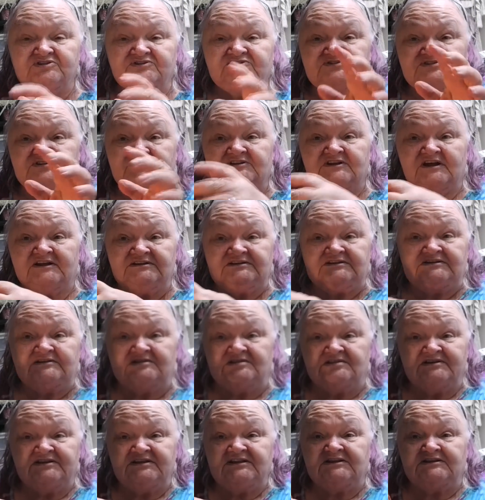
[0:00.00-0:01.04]
list and I
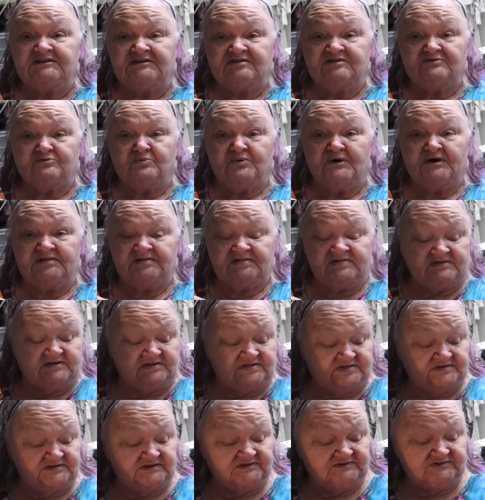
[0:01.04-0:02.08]
deleted the
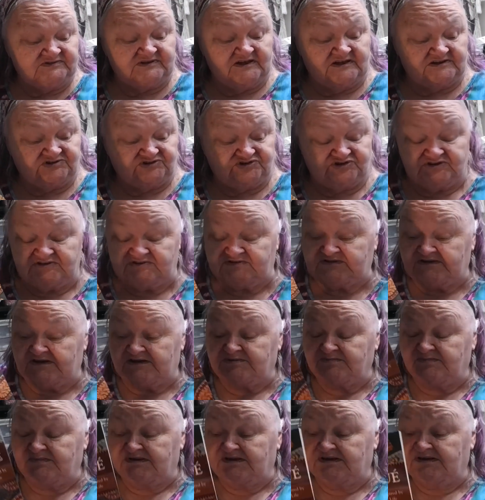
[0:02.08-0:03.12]
things that she
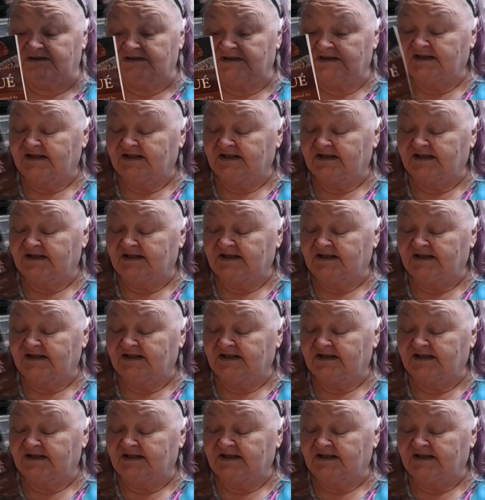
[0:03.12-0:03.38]
sent me.